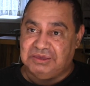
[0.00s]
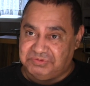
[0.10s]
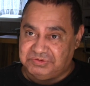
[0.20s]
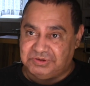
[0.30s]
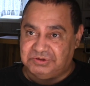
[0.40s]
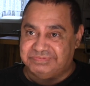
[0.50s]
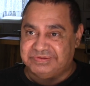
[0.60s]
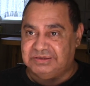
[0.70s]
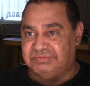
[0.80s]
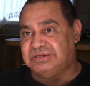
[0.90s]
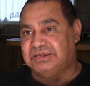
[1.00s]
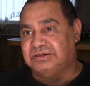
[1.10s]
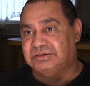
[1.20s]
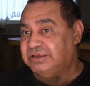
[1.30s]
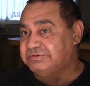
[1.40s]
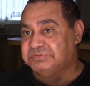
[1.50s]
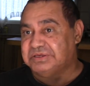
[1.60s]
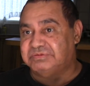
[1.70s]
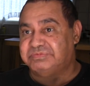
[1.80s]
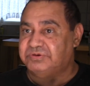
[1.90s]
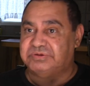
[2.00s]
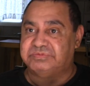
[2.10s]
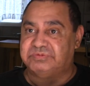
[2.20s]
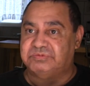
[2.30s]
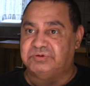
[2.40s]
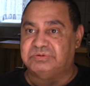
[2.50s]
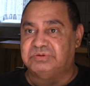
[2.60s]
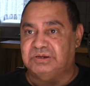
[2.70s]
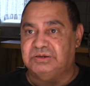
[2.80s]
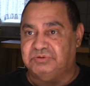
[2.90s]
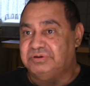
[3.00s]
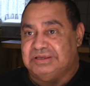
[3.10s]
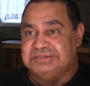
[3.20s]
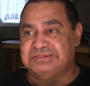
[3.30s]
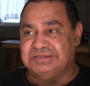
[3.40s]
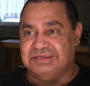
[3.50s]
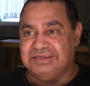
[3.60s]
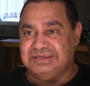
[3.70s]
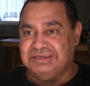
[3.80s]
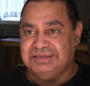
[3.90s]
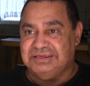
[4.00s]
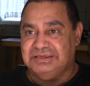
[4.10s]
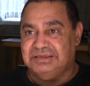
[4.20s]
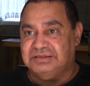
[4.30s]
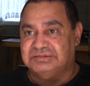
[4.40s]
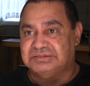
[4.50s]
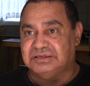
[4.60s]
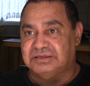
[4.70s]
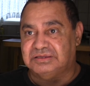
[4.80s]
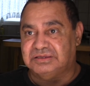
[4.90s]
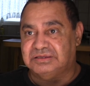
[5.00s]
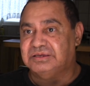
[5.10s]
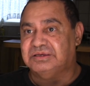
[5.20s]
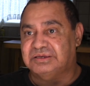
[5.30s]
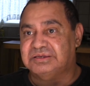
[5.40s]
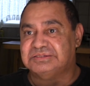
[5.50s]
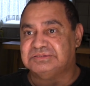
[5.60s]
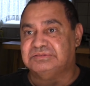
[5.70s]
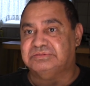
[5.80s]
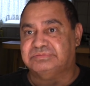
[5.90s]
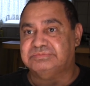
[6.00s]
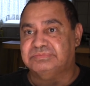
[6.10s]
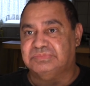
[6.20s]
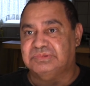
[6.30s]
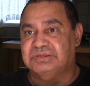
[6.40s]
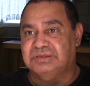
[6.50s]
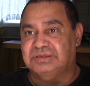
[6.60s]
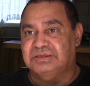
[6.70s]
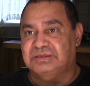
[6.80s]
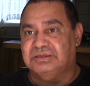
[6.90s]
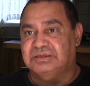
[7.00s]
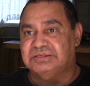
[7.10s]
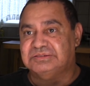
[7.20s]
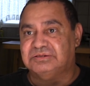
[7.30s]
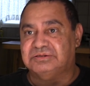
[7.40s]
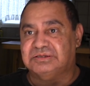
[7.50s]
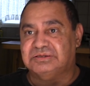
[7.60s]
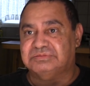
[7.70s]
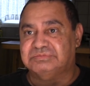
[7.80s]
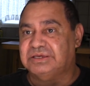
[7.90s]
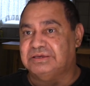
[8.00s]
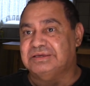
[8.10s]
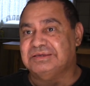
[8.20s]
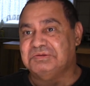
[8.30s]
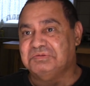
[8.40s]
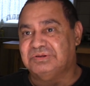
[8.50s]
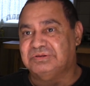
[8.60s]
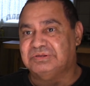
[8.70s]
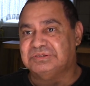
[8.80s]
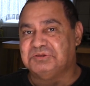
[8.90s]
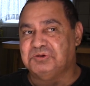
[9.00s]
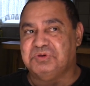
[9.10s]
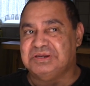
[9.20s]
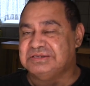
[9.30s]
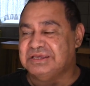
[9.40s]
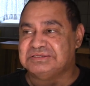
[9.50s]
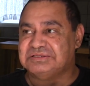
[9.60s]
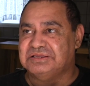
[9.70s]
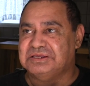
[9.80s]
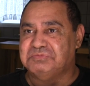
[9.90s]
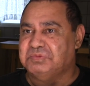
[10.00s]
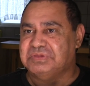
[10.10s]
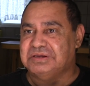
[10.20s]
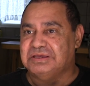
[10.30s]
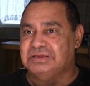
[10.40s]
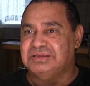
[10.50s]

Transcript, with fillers: haven't got a family that loves me and for my rights. So yeah, it's it's like yeah, it's like winning Tattslotto, but